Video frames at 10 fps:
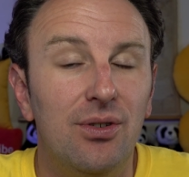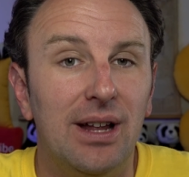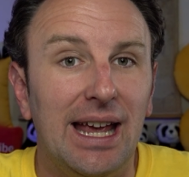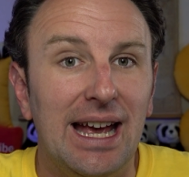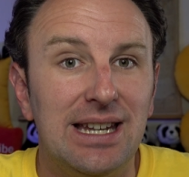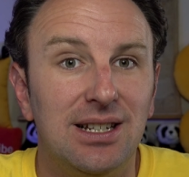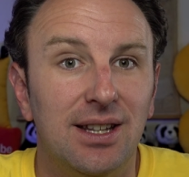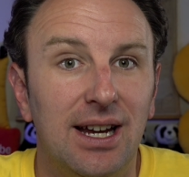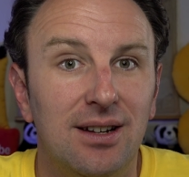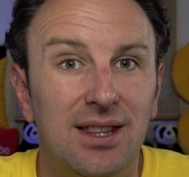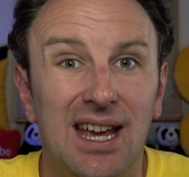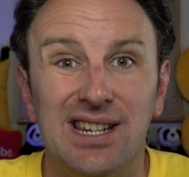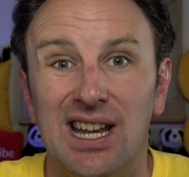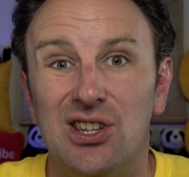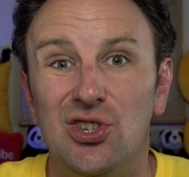through to cancel their
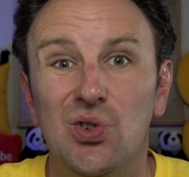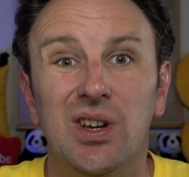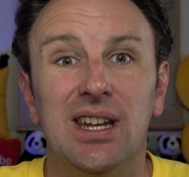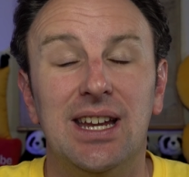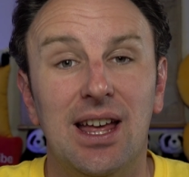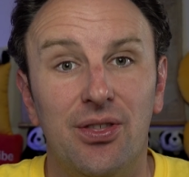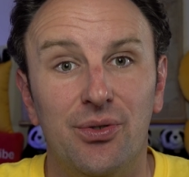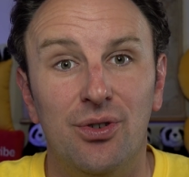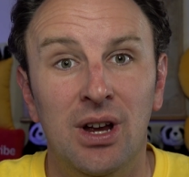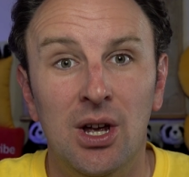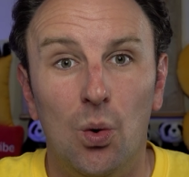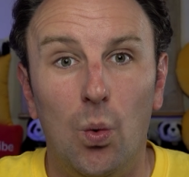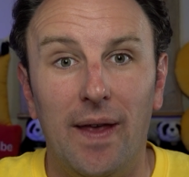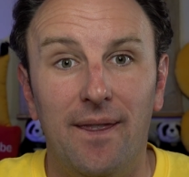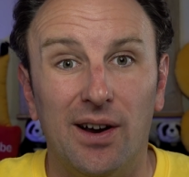things and you can get through
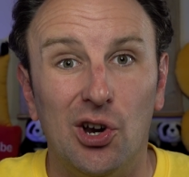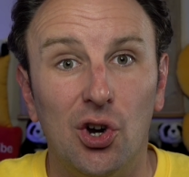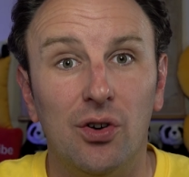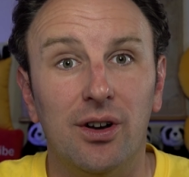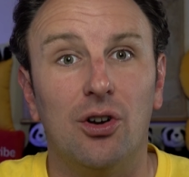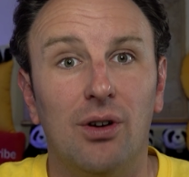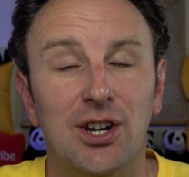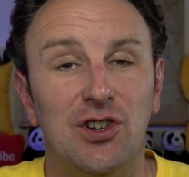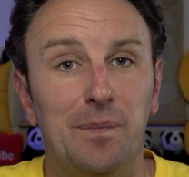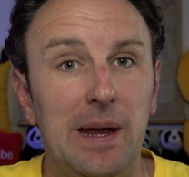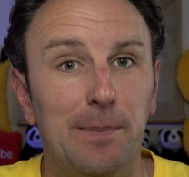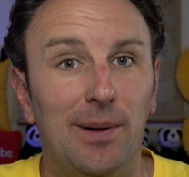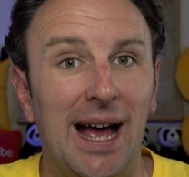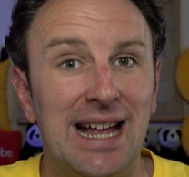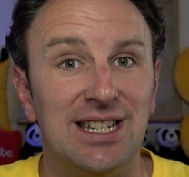when the current crush of
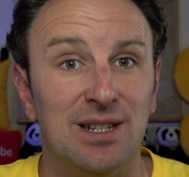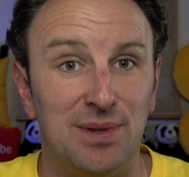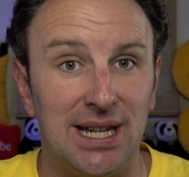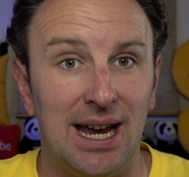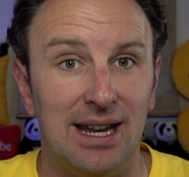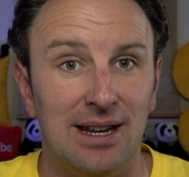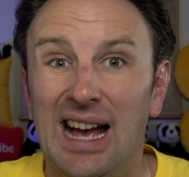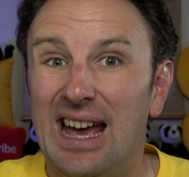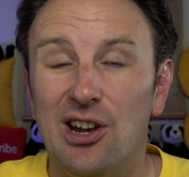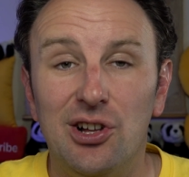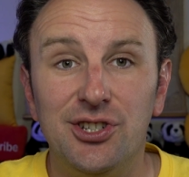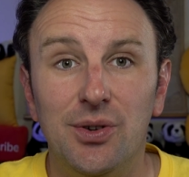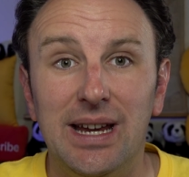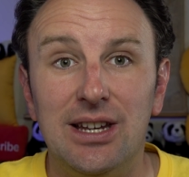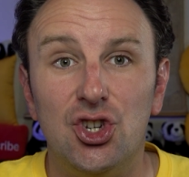people has subsided. And also
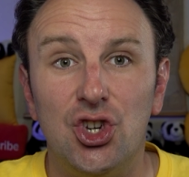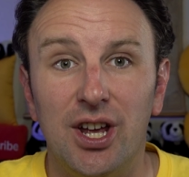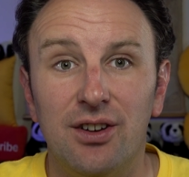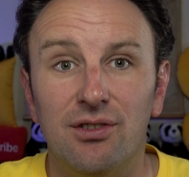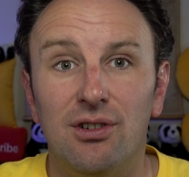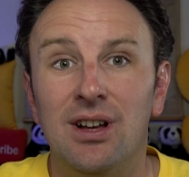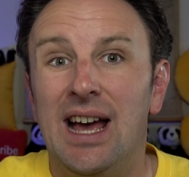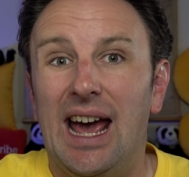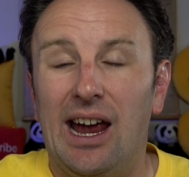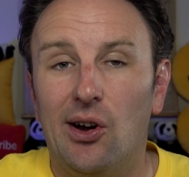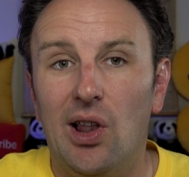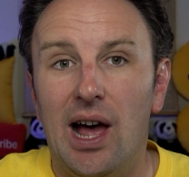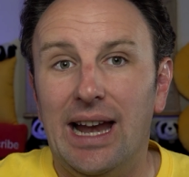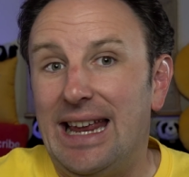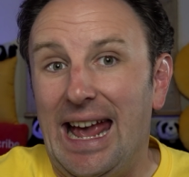in general,
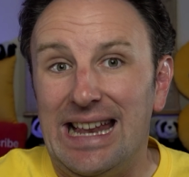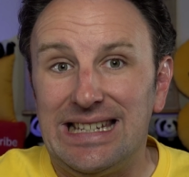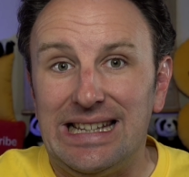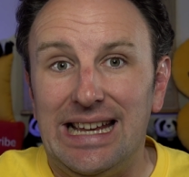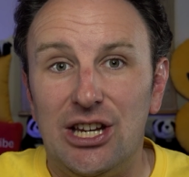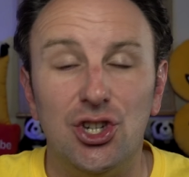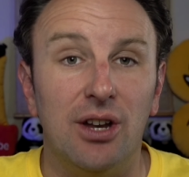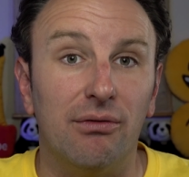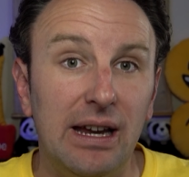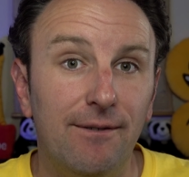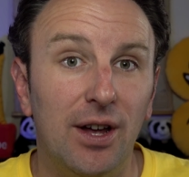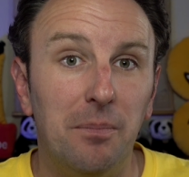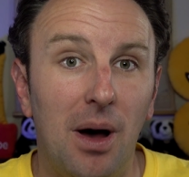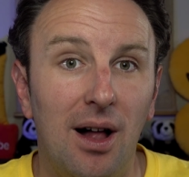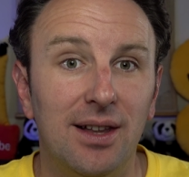airline cancellation and
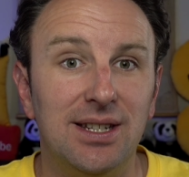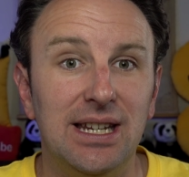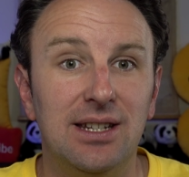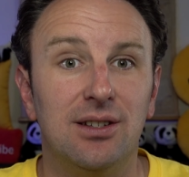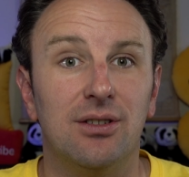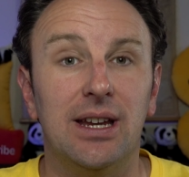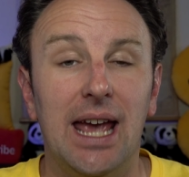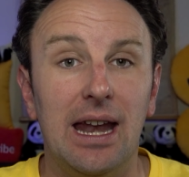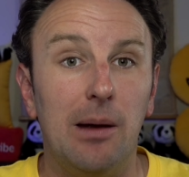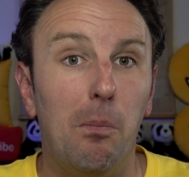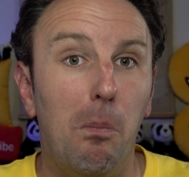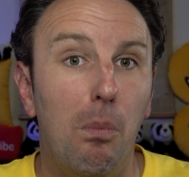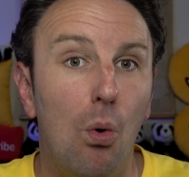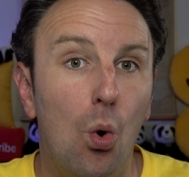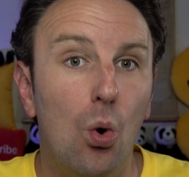refund policies are getting
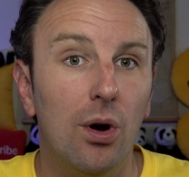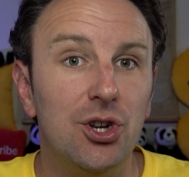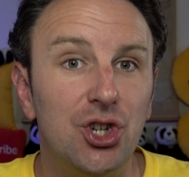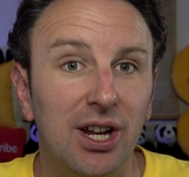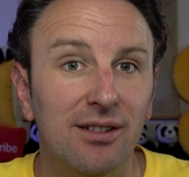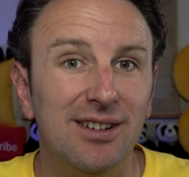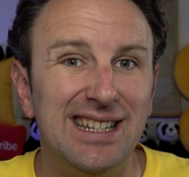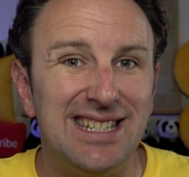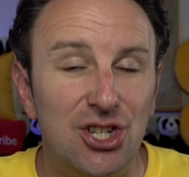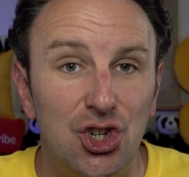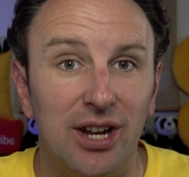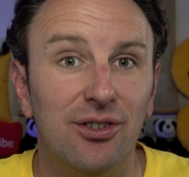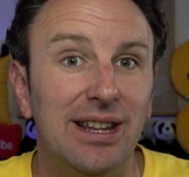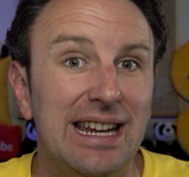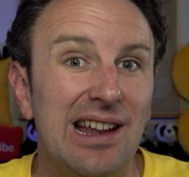more generous,
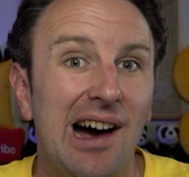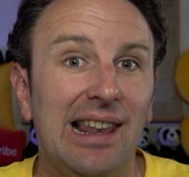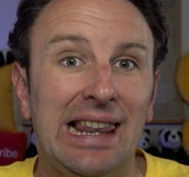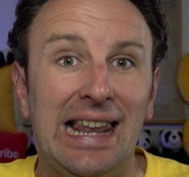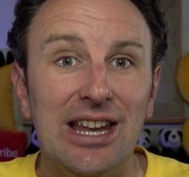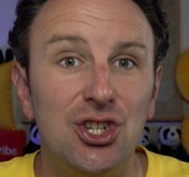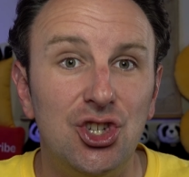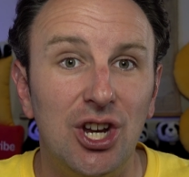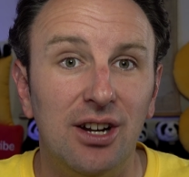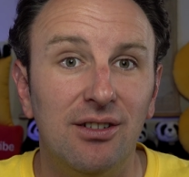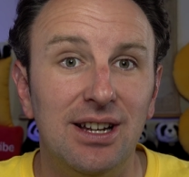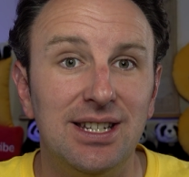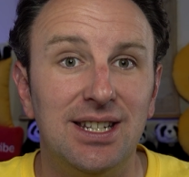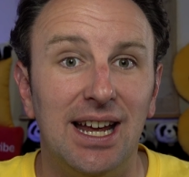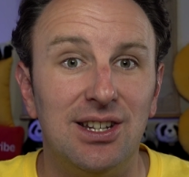generally not less
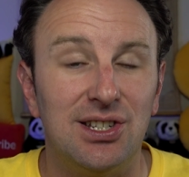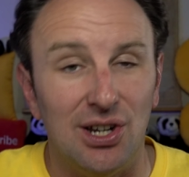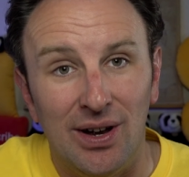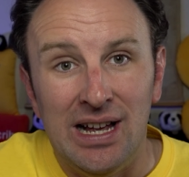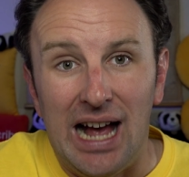generous. And so